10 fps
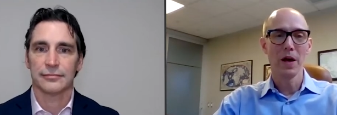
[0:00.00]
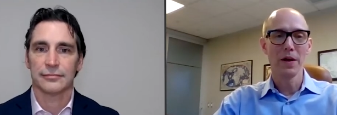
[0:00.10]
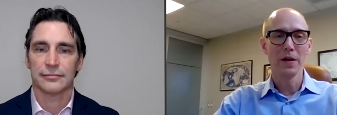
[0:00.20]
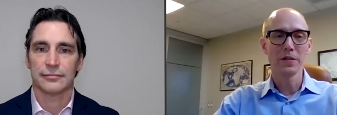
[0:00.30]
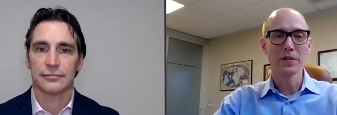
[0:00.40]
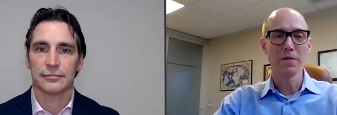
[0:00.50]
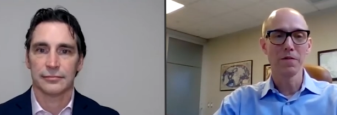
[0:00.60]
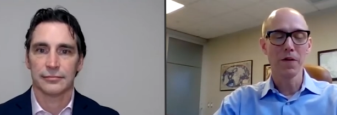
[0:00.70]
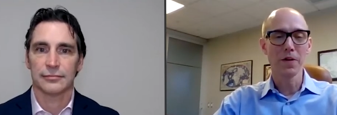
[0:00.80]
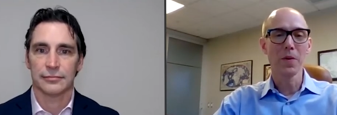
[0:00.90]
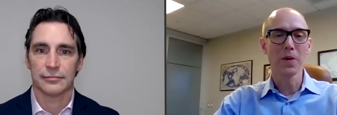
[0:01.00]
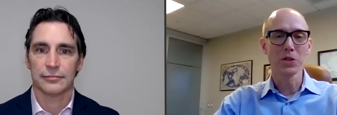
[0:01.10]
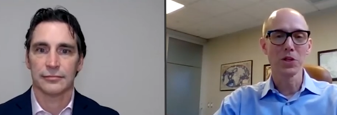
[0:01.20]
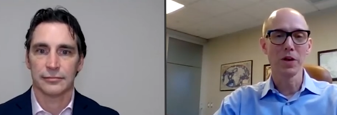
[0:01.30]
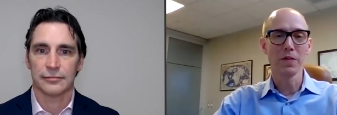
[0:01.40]
Speaker 1: uh, is a fundamental
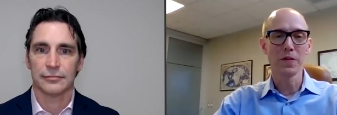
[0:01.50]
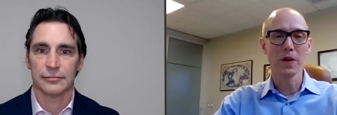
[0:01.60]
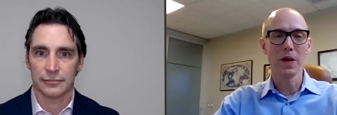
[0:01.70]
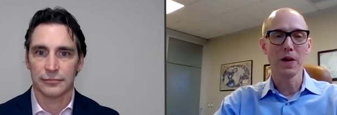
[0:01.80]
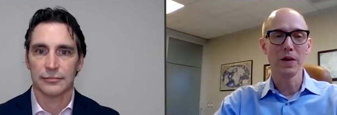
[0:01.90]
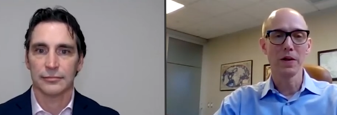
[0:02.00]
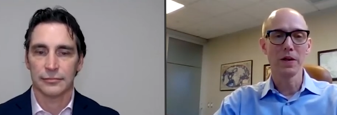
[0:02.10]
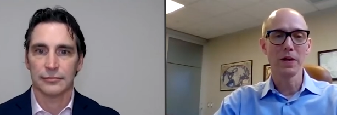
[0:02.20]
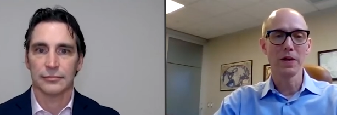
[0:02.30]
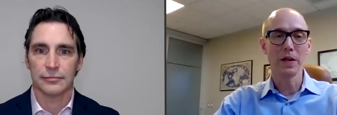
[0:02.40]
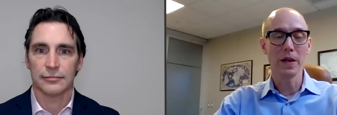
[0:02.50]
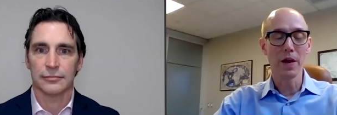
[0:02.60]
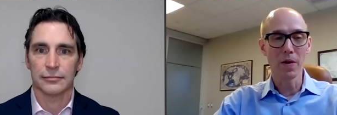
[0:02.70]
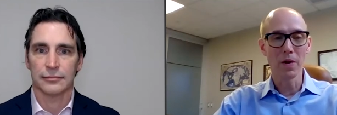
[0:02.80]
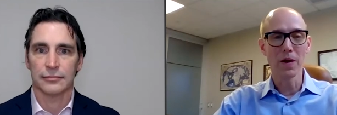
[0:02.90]
shift uh, in,
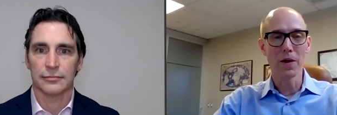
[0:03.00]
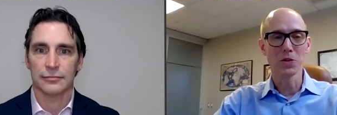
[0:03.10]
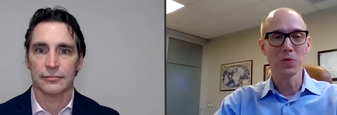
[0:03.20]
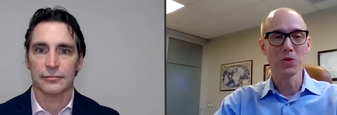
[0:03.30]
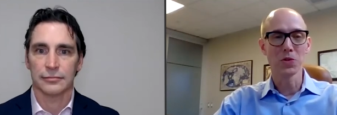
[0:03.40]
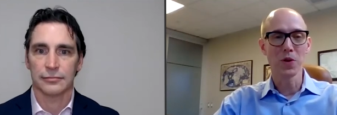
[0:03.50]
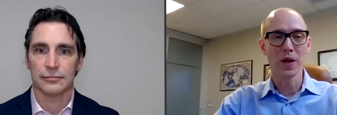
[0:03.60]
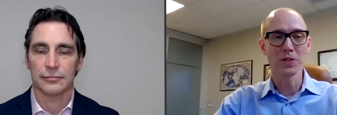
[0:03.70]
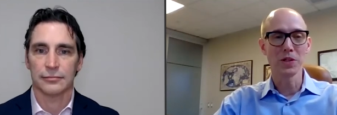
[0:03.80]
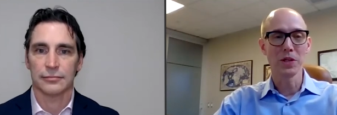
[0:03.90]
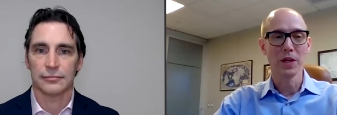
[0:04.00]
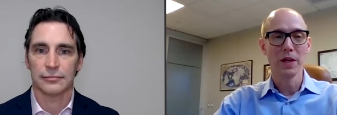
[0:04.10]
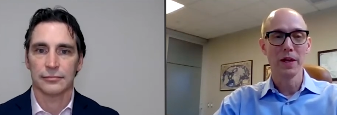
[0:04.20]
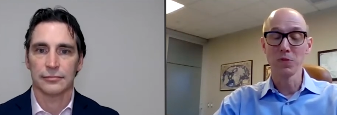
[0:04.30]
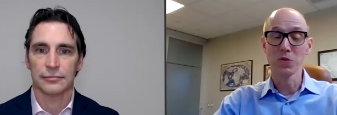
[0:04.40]
in, our in our distribution strategy
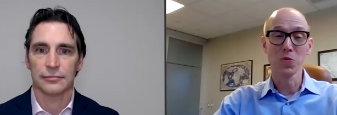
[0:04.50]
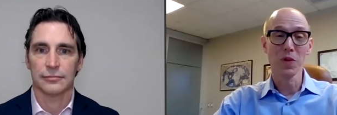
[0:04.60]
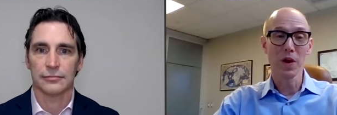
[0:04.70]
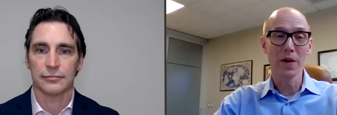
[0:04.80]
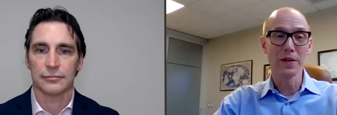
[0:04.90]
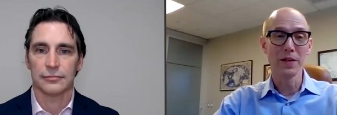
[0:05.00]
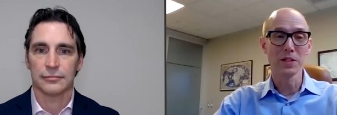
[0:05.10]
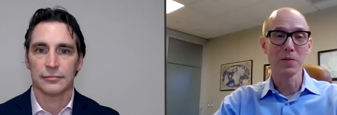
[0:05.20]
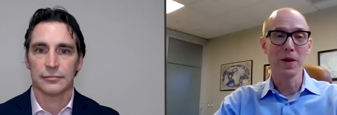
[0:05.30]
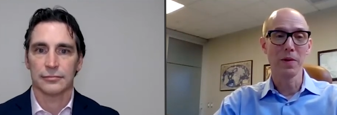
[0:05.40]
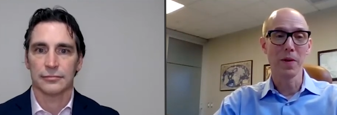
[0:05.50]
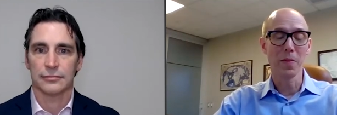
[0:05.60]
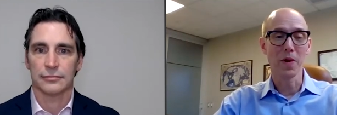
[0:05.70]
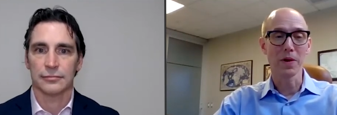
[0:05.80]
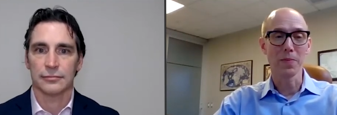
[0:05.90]
and was really unanticipated by
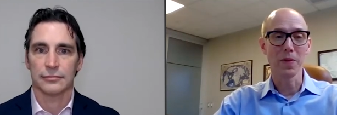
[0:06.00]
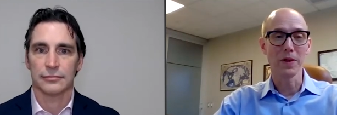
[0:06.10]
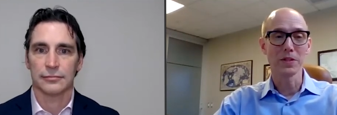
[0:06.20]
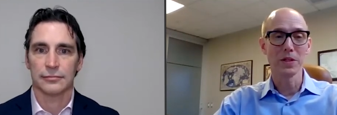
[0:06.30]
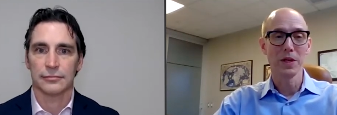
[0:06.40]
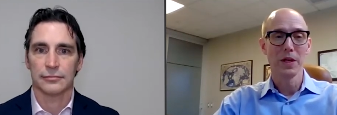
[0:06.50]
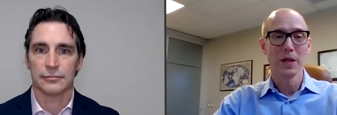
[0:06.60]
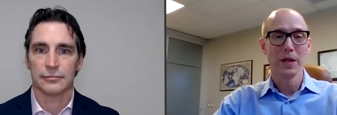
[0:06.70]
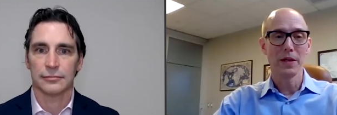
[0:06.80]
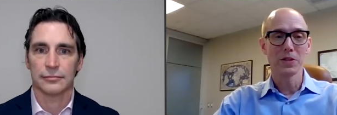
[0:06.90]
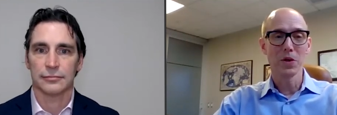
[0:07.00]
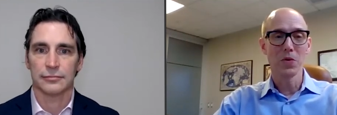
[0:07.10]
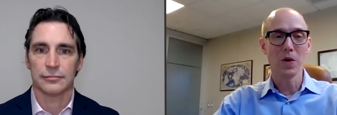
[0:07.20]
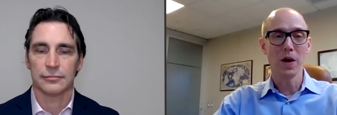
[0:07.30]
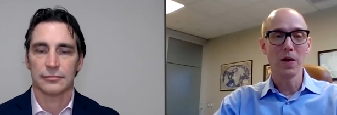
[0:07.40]
the marketplace. And
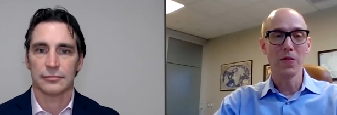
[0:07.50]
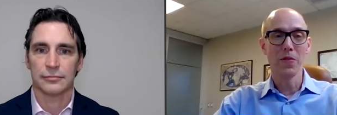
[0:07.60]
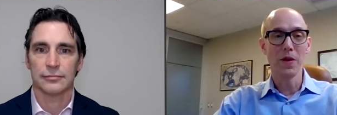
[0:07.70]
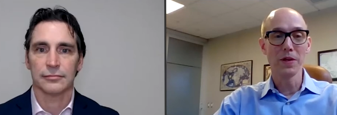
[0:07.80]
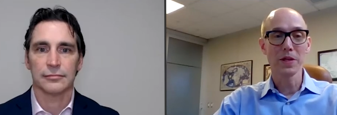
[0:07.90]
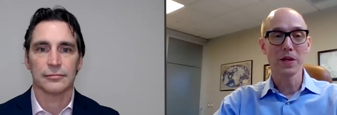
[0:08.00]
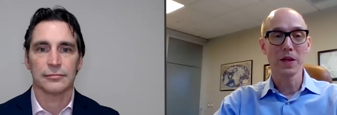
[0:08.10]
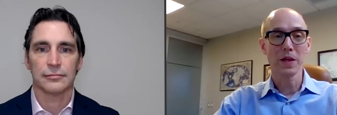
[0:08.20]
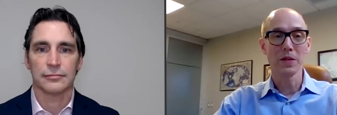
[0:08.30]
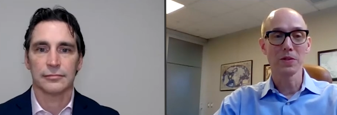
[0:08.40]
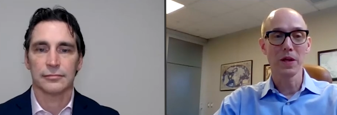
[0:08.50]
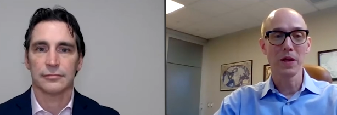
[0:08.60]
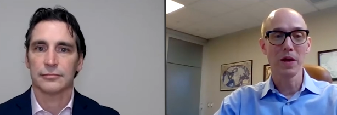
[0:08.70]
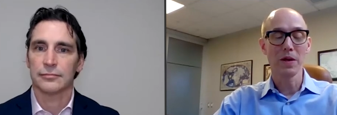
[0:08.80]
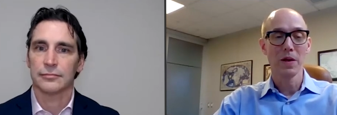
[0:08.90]
so uh, this, I think, is
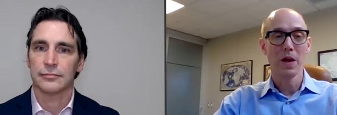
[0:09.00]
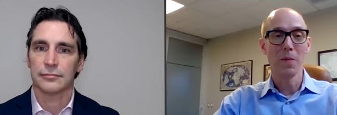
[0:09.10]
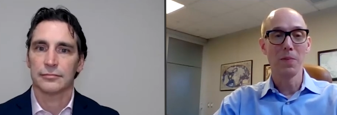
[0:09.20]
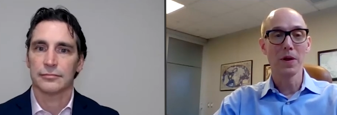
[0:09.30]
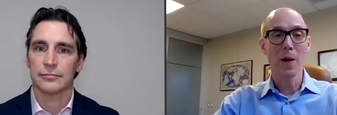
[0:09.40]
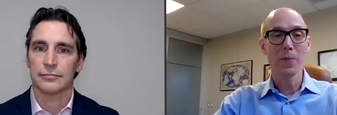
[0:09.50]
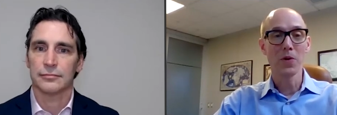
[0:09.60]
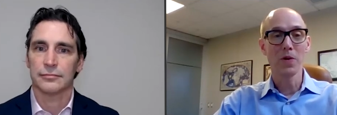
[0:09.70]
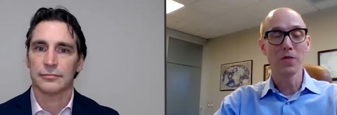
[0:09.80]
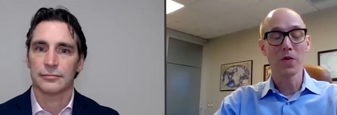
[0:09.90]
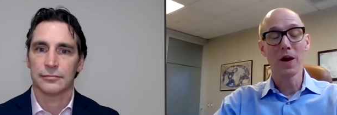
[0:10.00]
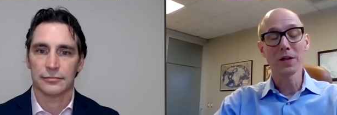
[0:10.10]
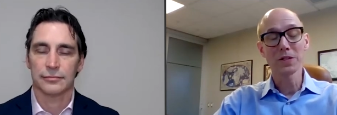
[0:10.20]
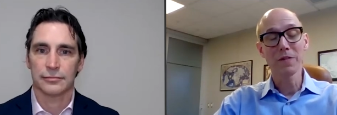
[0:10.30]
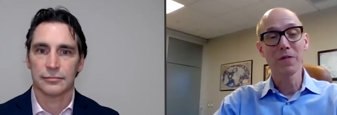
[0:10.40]
a, uh, a big opportunity for
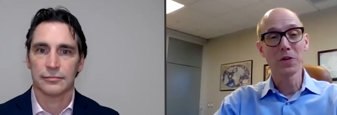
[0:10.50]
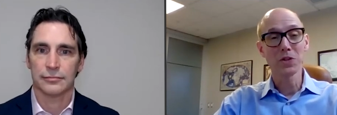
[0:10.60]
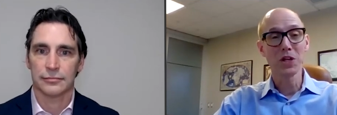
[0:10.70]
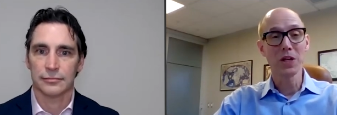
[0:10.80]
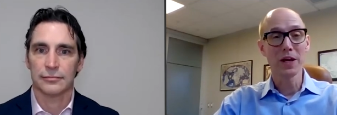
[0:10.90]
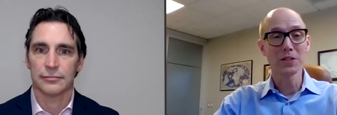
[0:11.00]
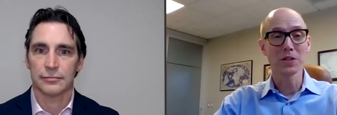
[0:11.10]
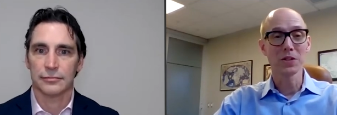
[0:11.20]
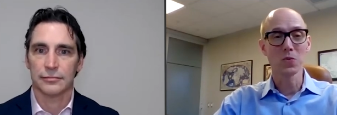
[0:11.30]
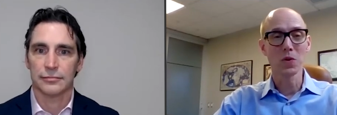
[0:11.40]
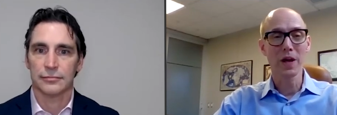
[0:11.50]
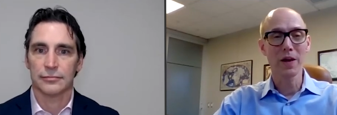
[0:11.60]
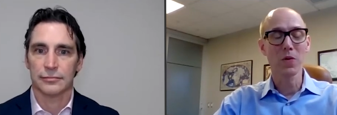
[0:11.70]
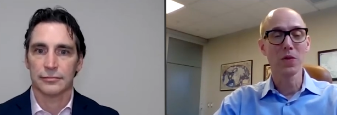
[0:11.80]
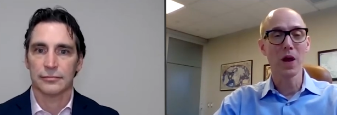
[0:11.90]
us and for the GDSs because we're
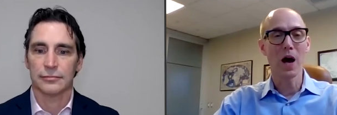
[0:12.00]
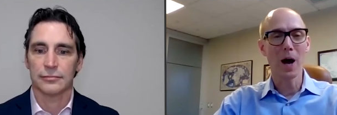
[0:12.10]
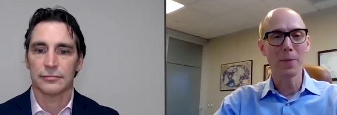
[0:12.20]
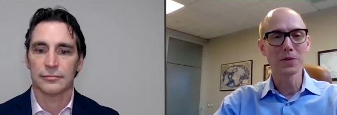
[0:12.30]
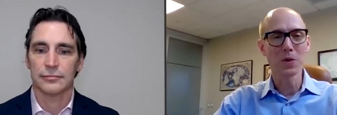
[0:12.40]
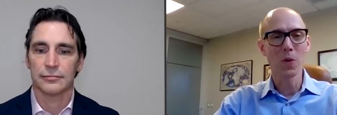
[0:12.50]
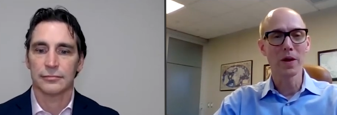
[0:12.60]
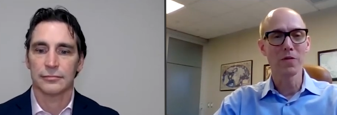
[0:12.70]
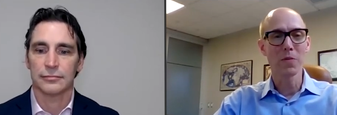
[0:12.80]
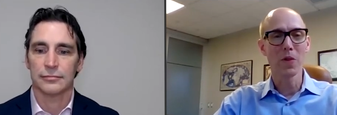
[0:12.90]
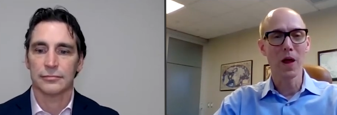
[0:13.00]
kind of going the opposite way from